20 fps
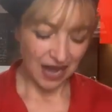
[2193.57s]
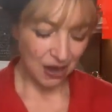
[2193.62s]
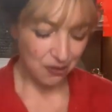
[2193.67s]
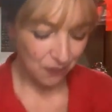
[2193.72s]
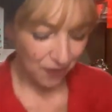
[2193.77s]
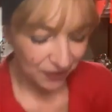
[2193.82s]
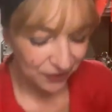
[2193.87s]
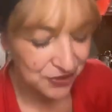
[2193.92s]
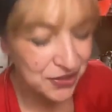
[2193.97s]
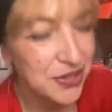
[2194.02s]
I
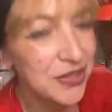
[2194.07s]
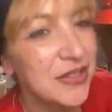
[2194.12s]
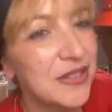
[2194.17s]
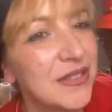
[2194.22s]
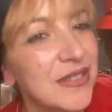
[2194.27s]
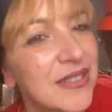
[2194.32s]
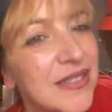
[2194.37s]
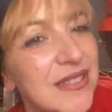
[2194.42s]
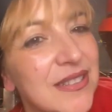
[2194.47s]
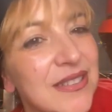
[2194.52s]
want
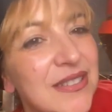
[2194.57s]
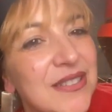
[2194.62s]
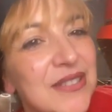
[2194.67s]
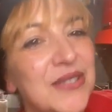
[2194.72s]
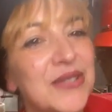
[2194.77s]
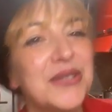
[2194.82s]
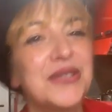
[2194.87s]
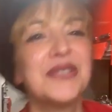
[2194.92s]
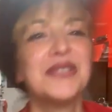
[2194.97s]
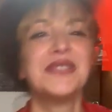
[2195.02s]
to
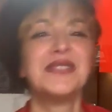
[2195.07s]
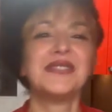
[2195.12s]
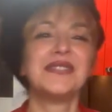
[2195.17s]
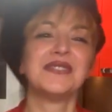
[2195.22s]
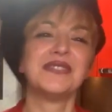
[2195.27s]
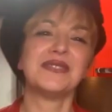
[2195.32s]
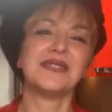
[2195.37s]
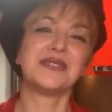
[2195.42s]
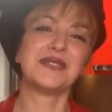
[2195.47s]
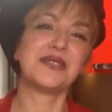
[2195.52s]

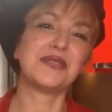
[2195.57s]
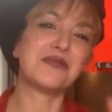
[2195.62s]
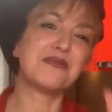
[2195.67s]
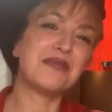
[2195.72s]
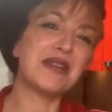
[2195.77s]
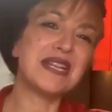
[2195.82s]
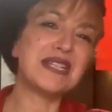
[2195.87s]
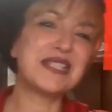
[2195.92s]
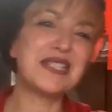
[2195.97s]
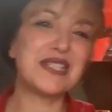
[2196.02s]

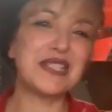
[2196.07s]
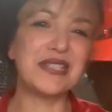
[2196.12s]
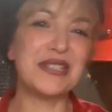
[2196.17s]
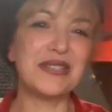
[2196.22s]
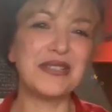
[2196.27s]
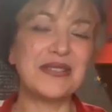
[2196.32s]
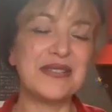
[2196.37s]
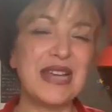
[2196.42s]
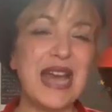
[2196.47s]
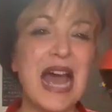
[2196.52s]
greet
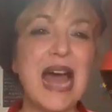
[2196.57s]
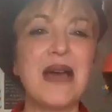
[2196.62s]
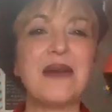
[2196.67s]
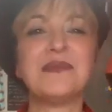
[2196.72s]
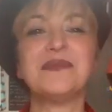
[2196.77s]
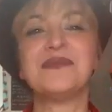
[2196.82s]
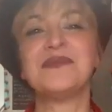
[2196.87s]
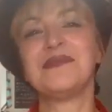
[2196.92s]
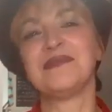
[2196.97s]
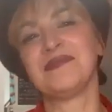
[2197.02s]
you.
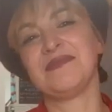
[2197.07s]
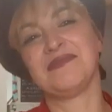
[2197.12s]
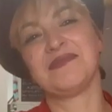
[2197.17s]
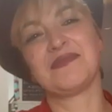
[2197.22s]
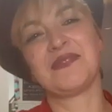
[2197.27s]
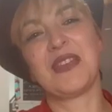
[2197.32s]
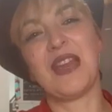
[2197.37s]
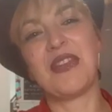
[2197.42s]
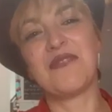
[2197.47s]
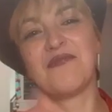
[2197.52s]

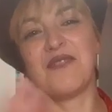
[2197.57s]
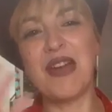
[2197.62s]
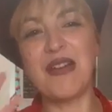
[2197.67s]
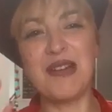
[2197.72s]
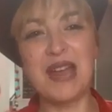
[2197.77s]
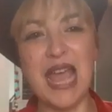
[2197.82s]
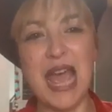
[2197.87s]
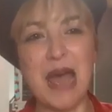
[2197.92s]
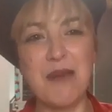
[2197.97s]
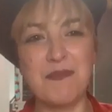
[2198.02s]
I'm
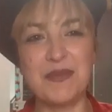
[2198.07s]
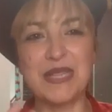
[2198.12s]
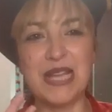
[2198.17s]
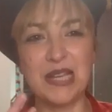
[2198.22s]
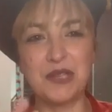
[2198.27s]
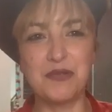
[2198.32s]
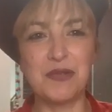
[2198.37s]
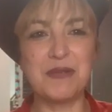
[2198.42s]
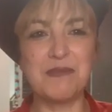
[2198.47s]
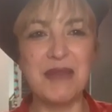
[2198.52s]
very happy
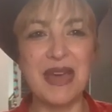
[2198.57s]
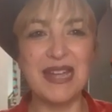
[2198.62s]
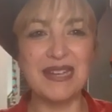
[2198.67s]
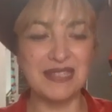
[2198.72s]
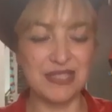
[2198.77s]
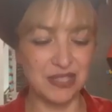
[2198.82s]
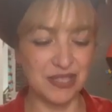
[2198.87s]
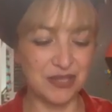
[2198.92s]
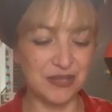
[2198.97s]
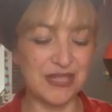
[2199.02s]
that we
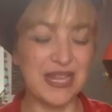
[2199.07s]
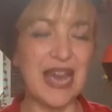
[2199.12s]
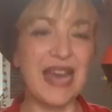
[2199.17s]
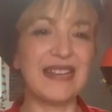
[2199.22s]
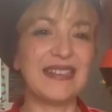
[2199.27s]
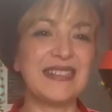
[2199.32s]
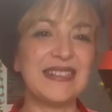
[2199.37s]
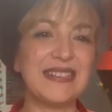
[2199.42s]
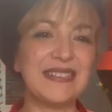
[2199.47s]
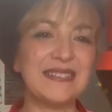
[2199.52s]
met
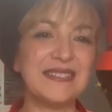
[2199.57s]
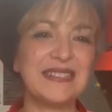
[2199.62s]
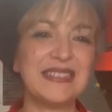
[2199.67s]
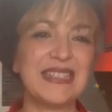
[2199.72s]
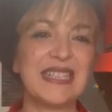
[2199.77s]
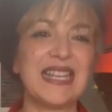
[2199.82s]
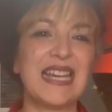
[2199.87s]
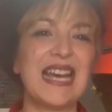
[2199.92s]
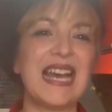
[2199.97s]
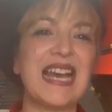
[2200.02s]
together.
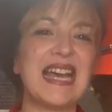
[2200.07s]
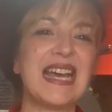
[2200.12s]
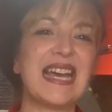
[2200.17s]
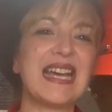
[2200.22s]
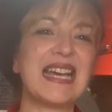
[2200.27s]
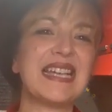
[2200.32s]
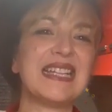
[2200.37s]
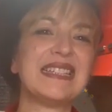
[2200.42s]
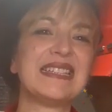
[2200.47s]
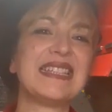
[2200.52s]

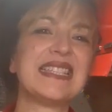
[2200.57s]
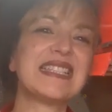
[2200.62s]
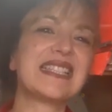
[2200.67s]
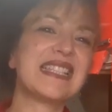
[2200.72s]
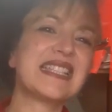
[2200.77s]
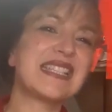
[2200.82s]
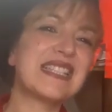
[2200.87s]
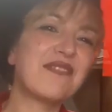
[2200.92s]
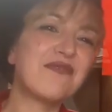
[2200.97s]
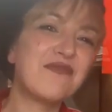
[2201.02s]
This
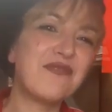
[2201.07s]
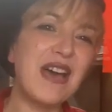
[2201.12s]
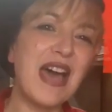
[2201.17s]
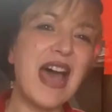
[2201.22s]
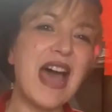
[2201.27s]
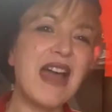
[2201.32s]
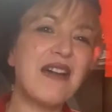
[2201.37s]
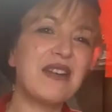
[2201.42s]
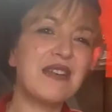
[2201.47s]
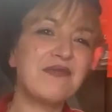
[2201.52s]
is a
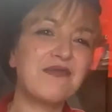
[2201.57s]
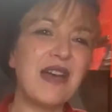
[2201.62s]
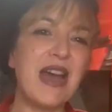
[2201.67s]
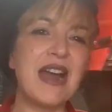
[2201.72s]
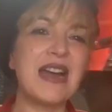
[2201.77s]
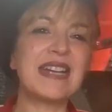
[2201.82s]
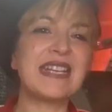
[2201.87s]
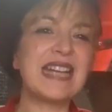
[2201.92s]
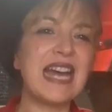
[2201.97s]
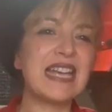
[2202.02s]
very
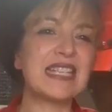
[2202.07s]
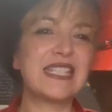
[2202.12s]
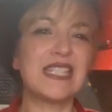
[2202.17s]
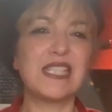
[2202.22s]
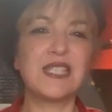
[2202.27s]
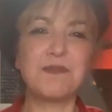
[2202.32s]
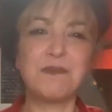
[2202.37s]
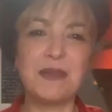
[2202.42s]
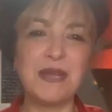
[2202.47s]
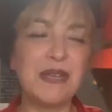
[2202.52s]
nice
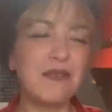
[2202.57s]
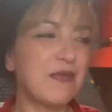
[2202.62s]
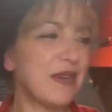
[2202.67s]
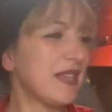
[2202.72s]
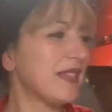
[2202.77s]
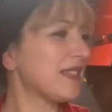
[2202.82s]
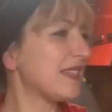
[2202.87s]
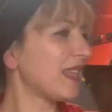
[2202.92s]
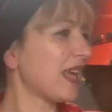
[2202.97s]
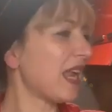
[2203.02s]

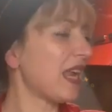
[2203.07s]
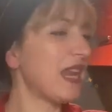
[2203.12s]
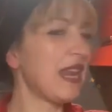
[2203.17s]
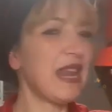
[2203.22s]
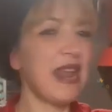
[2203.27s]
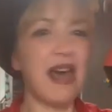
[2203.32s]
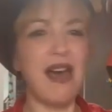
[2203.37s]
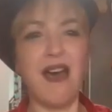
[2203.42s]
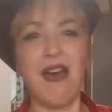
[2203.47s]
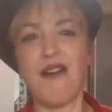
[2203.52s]
experience. I
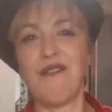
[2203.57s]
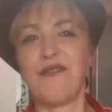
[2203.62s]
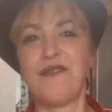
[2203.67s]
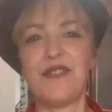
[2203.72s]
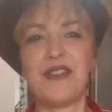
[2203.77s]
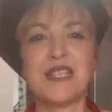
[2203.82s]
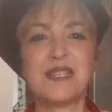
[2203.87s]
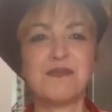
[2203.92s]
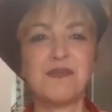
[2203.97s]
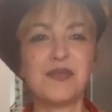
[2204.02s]
love
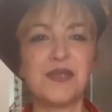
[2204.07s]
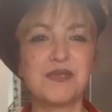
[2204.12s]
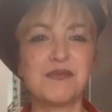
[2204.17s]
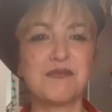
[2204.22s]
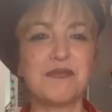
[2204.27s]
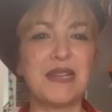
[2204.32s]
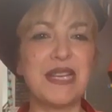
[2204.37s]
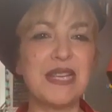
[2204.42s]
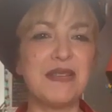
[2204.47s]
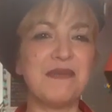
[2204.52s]
Facebook
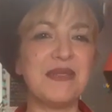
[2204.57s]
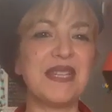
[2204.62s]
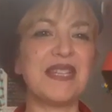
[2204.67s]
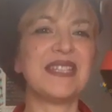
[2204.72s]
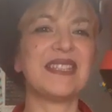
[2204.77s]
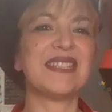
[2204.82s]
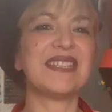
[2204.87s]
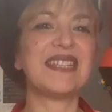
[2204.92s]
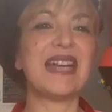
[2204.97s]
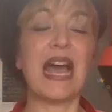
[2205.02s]

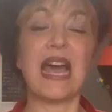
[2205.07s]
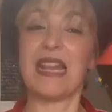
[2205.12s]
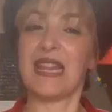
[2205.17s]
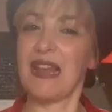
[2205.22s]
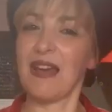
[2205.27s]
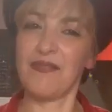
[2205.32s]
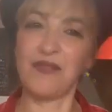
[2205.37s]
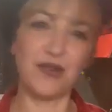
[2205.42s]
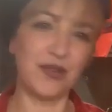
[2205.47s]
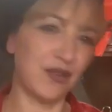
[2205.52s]
streaming. I
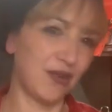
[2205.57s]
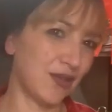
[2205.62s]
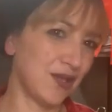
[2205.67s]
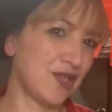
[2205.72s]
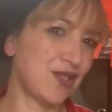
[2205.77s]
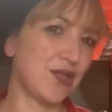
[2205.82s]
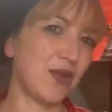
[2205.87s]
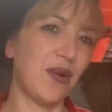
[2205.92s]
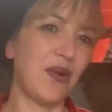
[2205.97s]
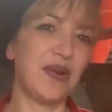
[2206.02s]
love
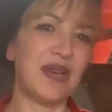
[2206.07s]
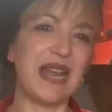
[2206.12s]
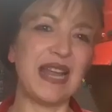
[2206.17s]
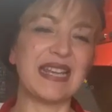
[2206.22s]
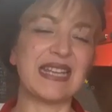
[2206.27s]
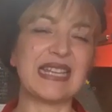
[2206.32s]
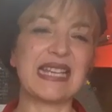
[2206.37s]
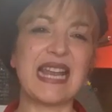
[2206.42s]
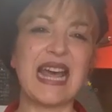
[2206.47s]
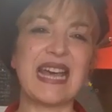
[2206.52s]
also
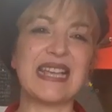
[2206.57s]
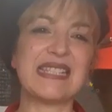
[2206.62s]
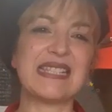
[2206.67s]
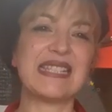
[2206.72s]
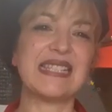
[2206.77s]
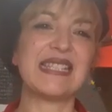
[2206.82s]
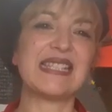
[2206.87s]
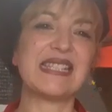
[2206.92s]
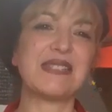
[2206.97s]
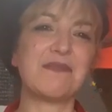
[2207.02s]
online
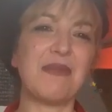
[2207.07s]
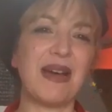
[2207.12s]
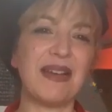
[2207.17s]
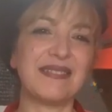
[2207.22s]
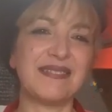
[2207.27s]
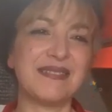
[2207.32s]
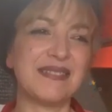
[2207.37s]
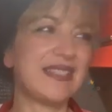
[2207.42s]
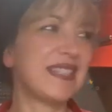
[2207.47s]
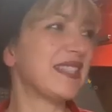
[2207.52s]
classes,
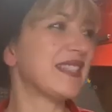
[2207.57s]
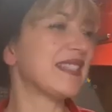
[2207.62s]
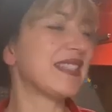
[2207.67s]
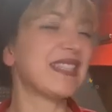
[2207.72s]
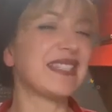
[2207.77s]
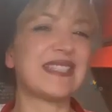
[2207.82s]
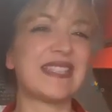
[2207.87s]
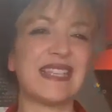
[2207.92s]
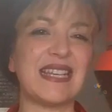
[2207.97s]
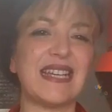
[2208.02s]
but this
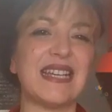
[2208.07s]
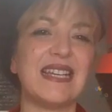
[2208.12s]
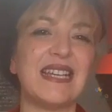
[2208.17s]
is